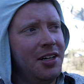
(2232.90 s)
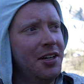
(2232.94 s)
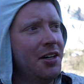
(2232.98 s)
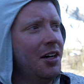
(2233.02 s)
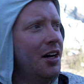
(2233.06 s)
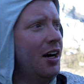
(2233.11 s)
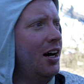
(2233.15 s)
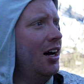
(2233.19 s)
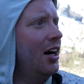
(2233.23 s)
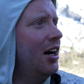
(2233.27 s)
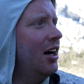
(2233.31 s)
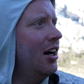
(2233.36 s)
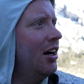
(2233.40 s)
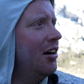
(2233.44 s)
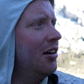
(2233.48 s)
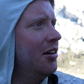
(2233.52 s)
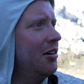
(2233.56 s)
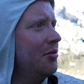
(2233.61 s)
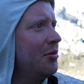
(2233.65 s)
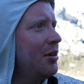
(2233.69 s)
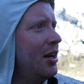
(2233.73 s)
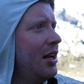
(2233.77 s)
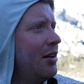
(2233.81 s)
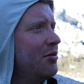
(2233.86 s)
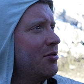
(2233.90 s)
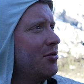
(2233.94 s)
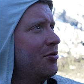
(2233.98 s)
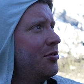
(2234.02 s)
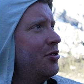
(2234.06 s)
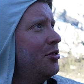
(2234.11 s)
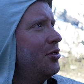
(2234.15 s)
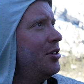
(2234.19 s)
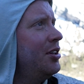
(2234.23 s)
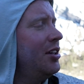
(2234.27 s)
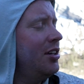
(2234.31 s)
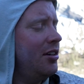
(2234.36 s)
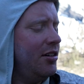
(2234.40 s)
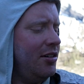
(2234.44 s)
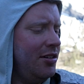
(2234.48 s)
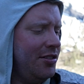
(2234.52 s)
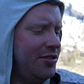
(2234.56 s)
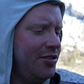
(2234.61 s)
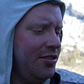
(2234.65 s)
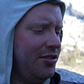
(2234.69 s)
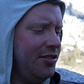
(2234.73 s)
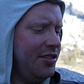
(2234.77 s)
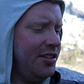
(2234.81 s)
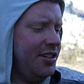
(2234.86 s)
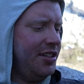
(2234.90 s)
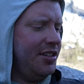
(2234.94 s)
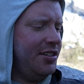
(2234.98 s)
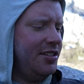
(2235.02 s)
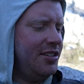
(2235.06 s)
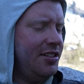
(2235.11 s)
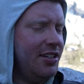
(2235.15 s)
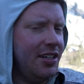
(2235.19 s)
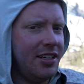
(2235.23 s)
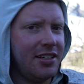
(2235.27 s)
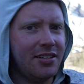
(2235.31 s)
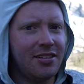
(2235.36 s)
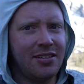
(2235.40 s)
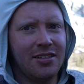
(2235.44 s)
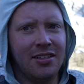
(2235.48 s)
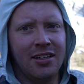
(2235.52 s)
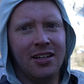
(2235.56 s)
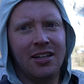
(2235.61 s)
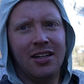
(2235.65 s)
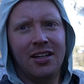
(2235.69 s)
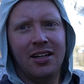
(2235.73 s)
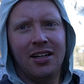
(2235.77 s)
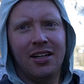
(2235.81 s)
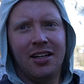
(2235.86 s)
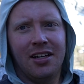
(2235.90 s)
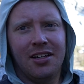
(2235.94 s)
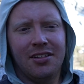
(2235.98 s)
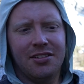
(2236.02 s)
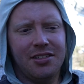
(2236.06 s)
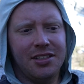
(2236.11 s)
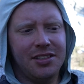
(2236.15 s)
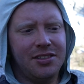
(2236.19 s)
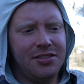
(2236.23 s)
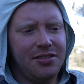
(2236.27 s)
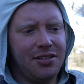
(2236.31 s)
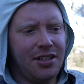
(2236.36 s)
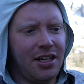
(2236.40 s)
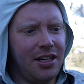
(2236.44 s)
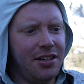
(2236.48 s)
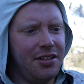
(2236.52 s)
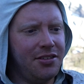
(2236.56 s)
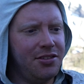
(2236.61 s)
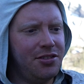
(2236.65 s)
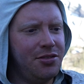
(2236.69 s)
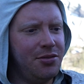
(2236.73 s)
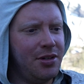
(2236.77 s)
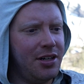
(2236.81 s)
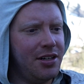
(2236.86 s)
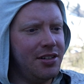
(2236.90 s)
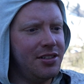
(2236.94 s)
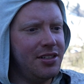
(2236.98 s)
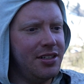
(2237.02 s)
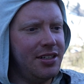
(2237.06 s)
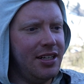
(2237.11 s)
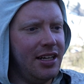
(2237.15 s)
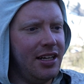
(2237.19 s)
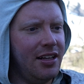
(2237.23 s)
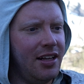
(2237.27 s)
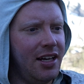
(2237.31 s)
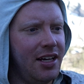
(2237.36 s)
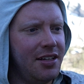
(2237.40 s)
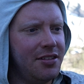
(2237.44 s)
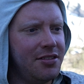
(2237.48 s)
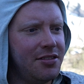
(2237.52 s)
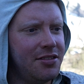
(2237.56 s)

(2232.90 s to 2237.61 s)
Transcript: I'm gonna have some food here. It's only 6, so still got 2 hours of daylight.